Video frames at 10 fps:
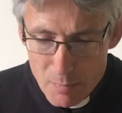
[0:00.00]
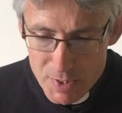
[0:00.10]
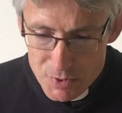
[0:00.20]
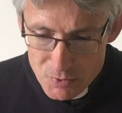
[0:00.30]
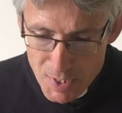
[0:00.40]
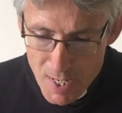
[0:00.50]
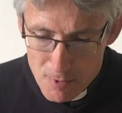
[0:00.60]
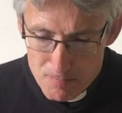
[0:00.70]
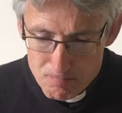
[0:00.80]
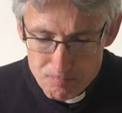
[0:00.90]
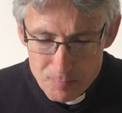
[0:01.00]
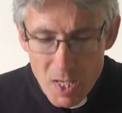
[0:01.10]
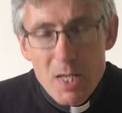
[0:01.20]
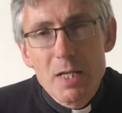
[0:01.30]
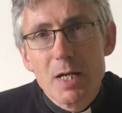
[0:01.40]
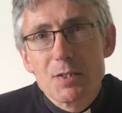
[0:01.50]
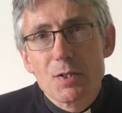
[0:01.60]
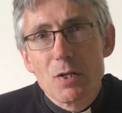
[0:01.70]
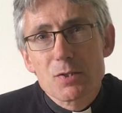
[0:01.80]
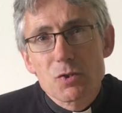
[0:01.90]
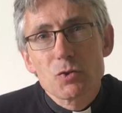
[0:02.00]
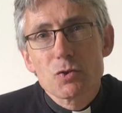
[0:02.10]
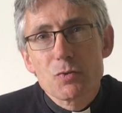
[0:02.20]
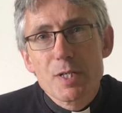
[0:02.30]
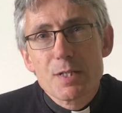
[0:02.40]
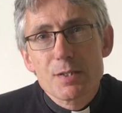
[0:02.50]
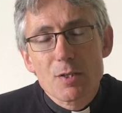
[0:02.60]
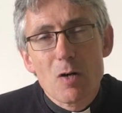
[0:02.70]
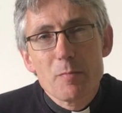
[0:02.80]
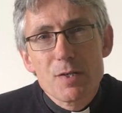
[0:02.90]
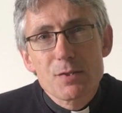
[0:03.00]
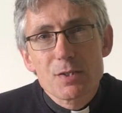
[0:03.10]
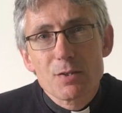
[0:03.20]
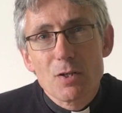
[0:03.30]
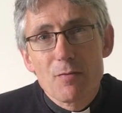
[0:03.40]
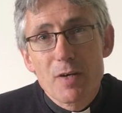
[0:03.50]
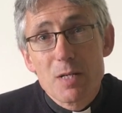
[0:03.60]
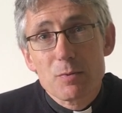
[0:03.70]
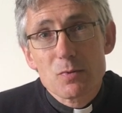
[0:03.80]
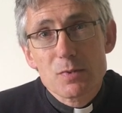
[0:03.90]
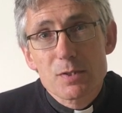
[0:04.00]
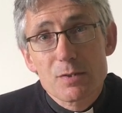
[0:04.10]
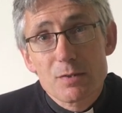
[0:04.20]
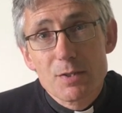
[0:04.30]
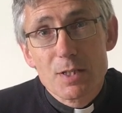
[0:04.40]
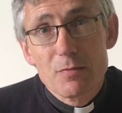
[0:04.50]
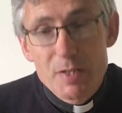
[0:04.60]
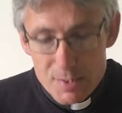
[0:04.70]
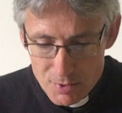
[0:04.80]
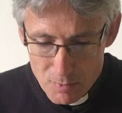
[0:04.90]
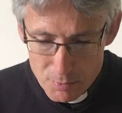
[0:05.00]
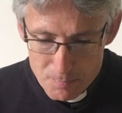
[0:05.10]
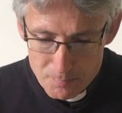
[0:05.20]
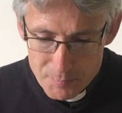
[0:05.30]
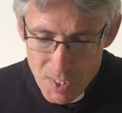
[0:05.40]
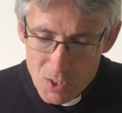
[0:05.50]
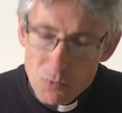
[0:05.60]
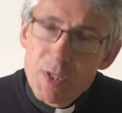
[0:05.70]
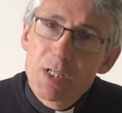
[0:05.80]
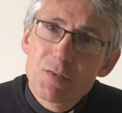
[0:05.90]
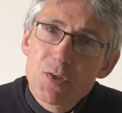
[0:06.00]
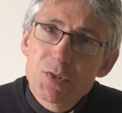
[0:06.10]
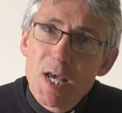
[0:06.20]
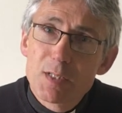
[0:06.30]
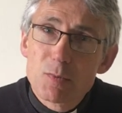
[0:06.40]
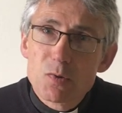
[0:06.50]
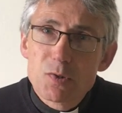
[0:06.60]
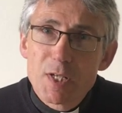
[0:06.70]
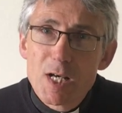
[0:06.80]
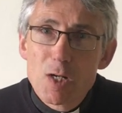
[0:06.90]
than we do now. And in our stories, our myths, and our fables, think of Aesop, we have used animals to